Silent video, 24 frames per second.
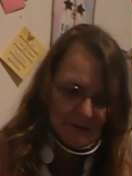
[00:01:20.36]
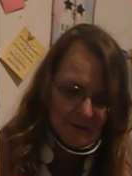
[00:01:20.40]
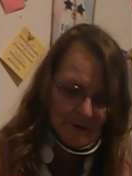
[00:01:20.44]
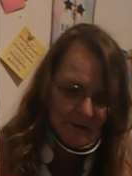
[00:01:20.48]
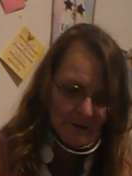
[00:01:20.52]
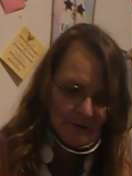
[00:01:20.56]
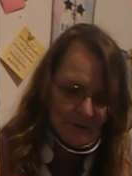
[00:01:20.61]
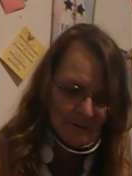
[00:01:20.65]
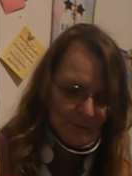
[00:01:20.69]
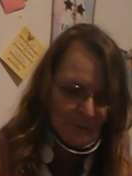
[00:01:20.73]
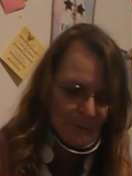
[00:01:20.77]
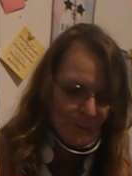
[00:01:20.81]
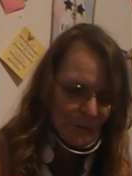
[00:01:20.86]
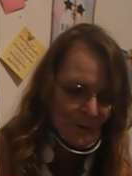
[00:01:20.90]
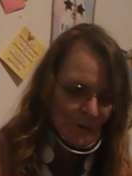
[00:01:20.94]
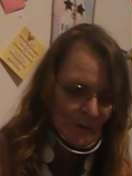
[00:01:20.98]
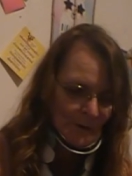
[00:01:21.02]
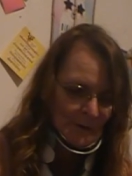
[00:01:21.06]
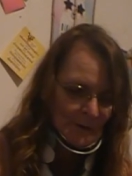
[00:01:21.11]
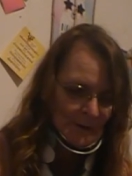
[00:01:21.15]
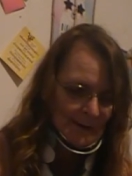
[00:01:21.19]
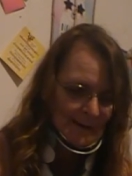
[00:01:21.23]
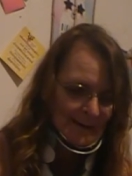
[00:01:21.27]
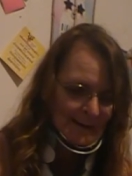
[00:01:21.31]

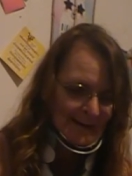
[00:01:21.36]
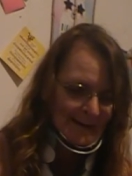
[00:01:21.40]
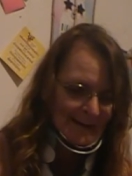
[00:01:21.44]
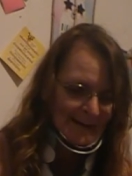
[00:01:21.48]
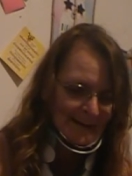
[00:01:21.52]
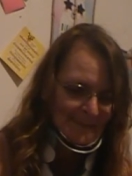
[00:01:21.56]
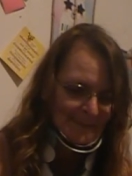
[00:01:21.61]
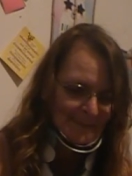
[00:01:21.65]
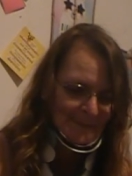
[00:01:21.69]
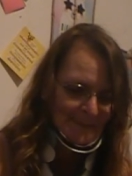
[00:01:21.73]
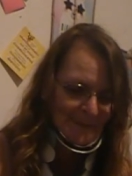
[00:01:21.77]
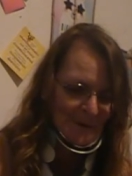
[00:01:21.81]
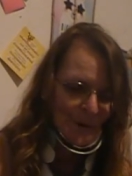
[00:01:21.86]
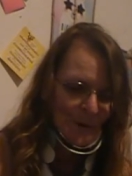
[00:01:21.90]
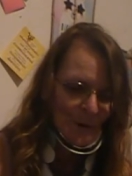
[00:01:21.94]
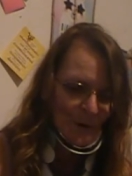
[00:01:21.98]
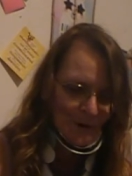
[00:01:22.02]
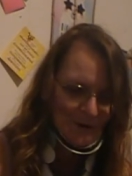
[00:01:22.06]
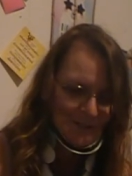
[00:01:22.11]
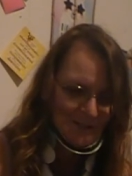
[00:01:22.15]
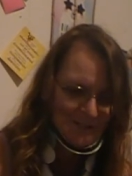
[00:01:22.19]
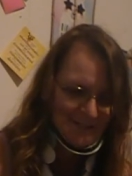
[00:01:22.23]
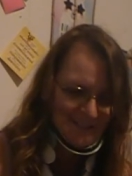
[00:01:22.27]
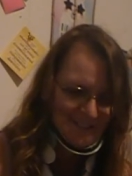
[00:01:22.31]
for
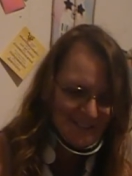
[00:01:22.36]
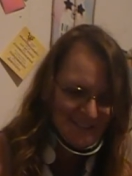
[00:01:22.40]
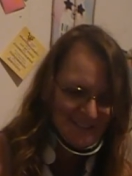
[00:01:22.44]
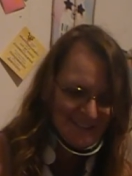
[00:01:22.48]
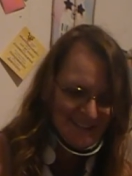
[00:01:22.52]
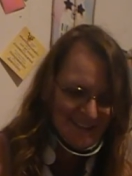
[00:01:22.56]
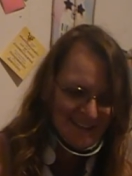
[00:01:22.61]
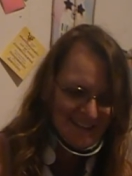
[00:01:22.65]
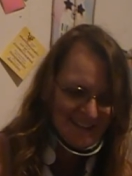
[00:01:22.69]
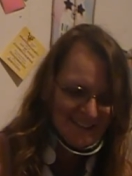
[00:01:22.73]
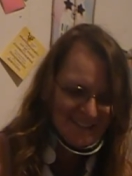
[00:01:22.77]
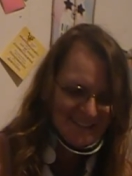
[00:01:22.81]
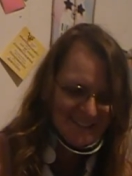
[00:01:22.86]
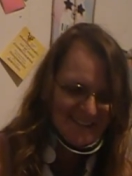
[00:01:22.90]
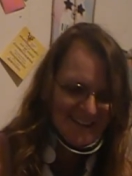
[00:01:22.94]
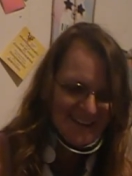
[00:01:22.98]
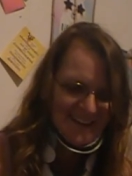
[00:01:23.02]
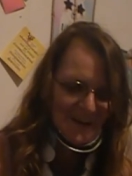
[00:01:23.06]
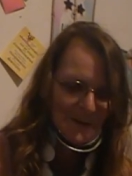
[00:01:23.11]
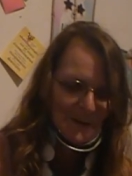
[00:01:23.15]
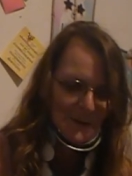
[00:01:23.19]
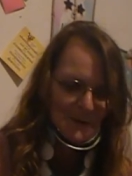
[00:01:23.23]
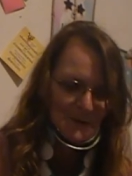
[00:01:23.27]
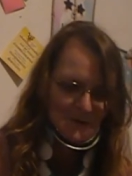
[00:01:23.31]
cards and things.
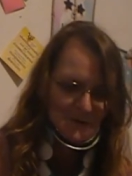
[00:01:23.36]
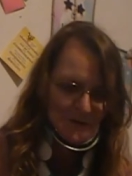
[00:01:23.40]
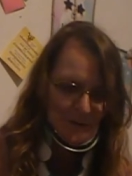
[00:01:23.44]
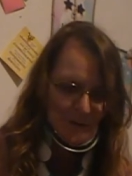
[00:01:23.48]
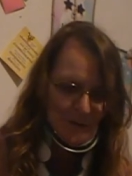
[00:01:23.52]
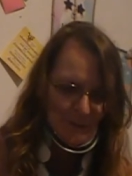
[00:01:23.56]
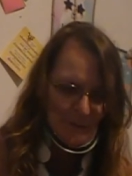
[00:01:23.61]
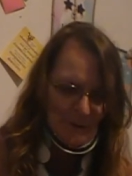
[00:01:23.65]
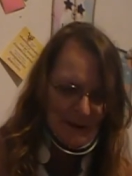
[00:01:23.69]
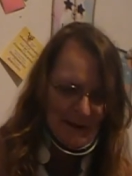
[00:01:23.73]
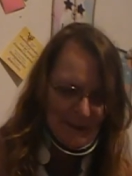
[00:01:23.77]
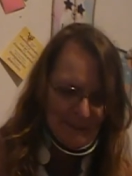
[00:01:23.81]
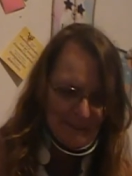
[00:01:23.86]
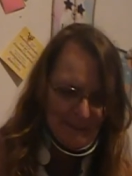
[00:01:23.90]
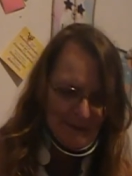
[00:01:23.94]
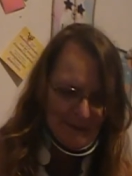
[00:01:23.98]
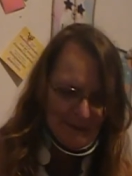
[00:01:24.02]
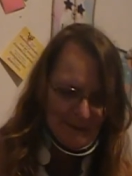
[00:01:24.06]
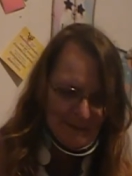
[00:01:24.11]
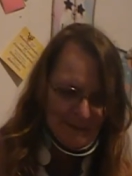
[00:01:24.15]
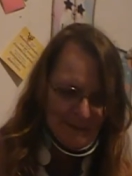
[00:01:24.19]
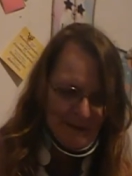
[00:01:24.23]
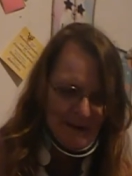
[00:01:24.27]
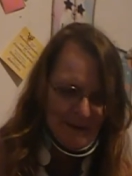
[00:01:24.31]
So I
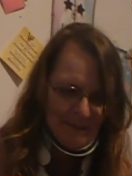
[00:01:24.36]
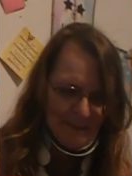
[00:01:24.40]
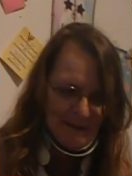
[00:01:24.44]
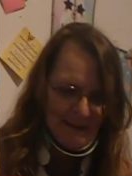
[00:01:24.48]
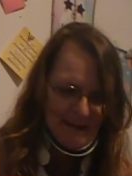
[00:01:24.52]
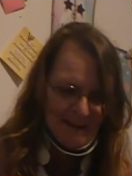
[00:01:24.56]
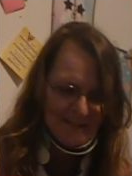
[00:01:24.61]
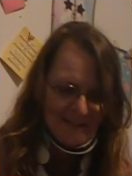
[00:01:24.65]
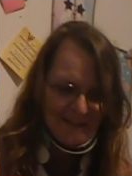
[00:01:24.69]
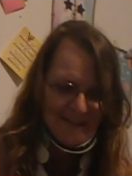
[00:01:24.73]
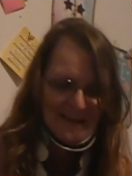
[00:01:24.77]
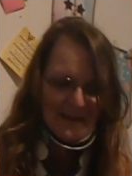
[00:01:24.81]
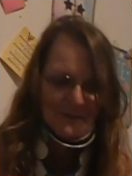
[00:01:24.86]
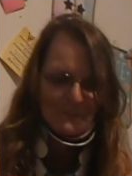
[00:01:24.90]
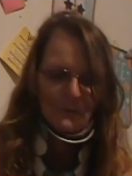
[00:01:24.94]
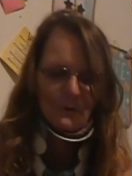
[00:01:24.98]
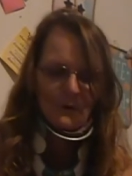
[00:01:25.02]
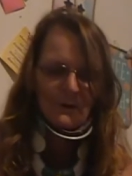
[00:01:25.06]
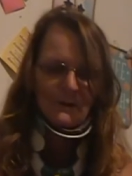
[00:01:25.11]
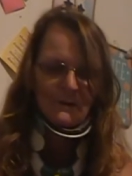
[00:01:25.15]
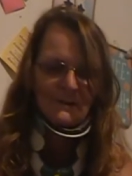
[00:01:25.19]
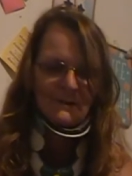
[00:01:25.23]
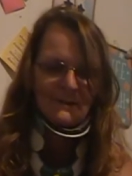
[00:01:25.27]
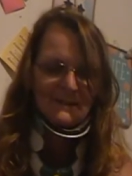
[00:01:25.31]
picked them up and they
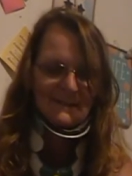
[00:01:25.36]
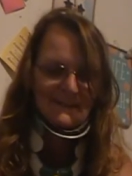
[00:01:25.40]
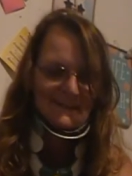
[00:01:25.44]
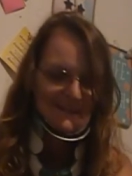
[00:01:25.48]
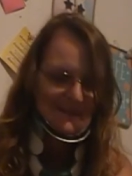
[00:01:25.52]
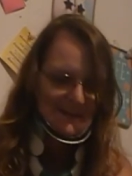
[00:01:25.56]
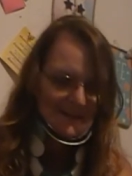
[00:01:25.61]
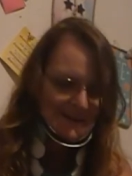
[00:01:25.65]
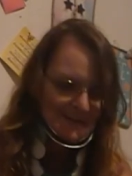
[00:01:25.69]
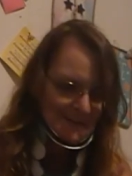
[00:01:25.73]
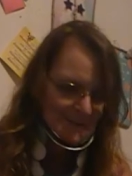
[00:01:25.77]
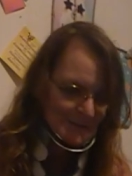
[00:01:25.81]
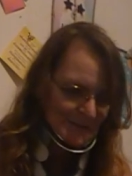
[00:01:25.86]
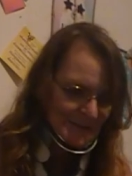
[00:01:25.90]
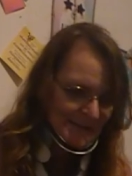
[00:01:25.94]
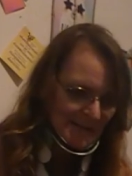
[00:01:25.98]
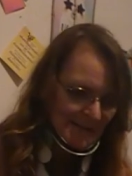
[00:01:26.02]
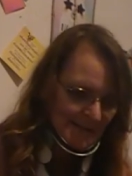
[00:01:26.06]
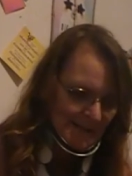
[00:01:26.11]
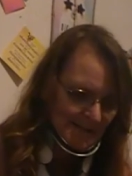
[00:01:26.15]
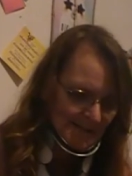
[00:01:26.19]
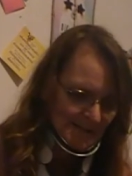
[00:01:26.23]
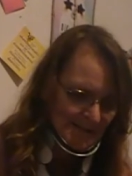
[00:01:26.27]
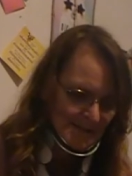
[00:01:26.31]
were, you
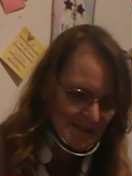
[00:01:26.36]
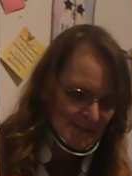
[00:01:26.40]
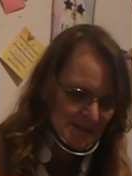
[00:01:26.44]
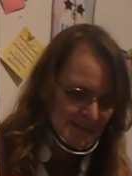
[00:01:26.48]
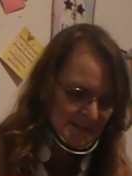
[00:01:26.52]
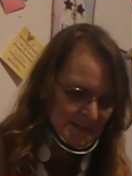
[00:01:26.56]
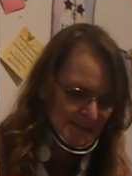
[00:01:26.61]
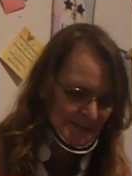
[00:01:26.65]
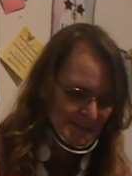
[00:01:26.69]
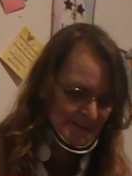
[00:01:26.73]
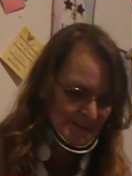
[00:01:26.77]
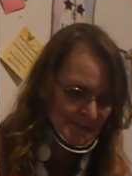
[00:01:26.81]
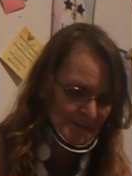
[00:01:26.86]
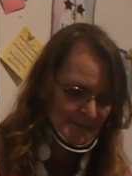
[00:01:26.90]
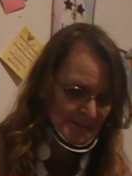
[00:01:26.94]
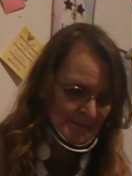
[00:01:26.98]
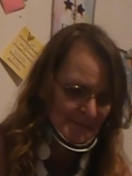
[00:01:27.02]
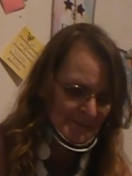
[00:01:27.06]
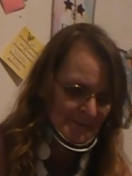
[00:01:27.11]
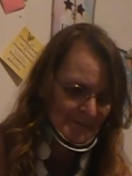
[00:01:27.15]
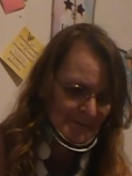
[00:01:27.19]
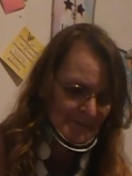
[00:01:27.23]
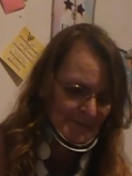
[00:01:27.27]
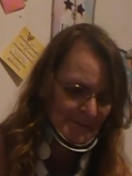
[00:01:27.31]
get
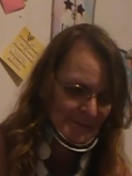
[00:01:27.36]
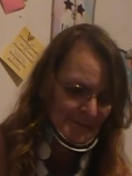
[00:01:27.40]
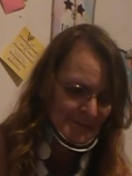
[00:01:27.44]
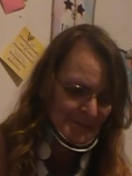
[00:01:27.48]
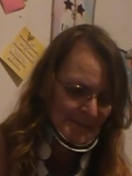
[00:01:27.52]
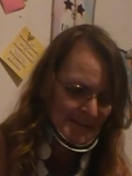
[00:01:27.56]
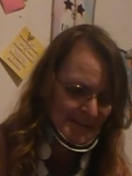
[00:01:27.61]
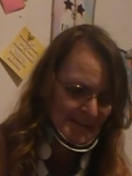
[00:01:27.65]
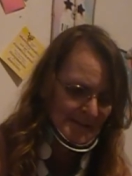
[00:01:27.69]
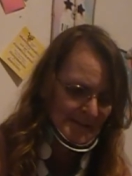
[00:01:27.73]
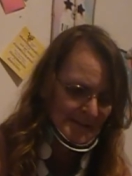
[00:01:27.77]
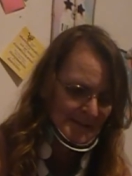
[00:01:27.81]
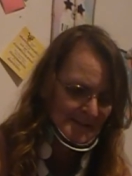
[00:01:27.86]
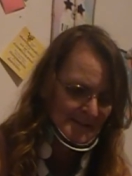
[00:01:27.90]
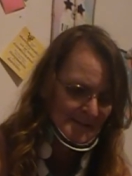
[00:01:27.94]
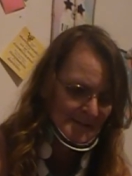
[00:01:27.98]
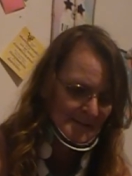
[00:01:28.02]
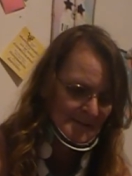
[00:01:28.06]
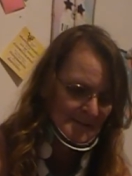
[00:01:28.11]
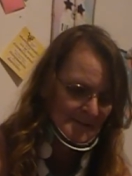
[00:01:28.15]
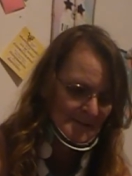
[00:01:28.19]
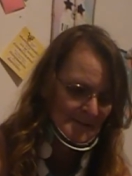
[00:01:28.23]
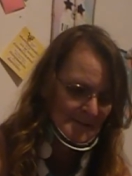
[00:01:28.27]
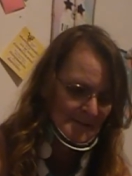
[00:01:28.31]
15,
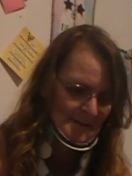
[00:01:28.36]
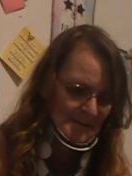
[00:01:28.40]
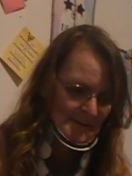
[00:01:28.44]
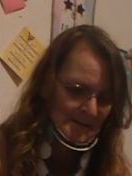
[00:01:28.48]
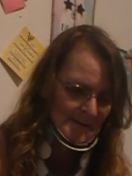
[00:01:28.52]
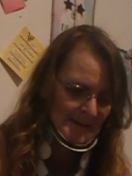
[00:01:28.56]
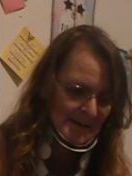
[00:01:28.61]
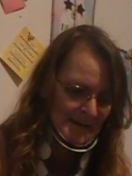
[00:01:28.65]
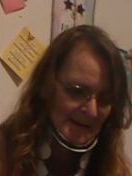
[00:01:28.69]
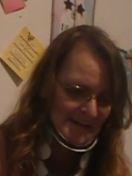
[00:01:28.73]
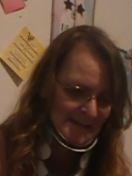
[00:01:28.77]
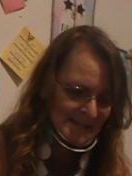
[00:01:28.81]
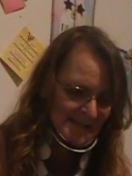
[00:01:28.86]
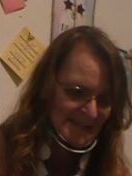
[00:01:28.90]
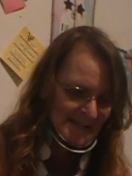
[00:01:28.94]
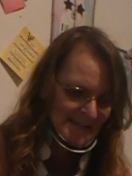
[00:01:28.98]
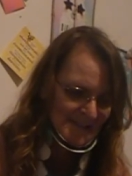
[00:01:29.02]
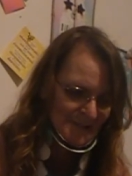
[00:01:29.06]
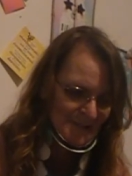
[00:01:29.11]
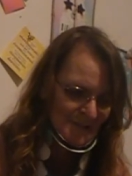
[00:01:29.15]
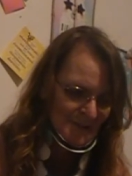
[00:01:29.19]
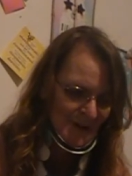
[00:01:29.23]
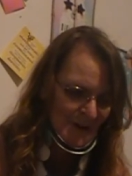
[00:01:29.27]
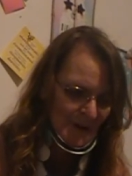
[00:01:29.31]
and it says
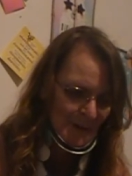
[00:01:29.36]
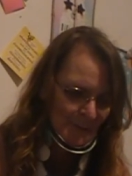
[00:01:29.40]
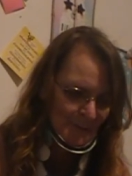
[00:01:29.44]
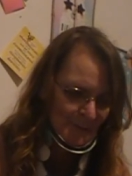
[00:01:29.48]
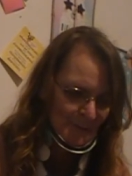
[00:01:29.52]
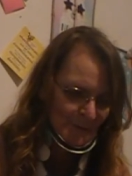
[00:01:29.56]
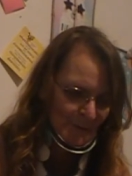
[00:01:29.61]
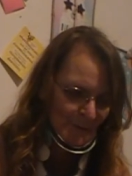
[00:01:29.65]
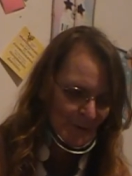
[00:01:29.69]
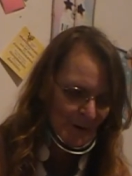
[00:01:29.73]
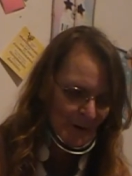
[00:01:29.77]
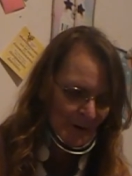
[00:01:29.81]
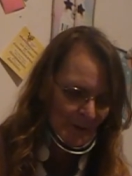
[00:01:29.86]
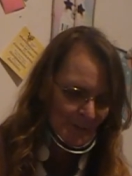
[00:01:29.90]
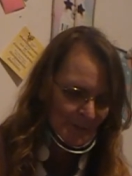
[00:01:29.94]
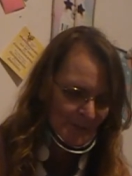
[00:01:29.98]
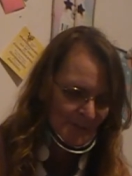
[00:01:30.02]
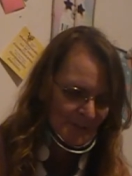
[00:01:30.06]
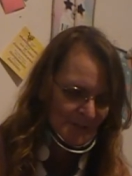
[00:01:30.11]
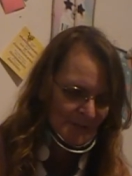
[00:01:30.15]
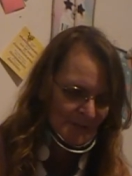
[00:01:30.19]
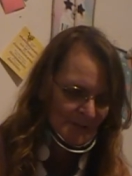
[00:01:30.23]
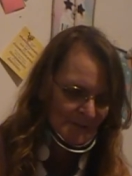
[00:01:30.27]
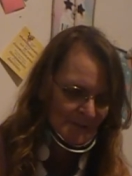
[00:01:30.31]
gumdrops,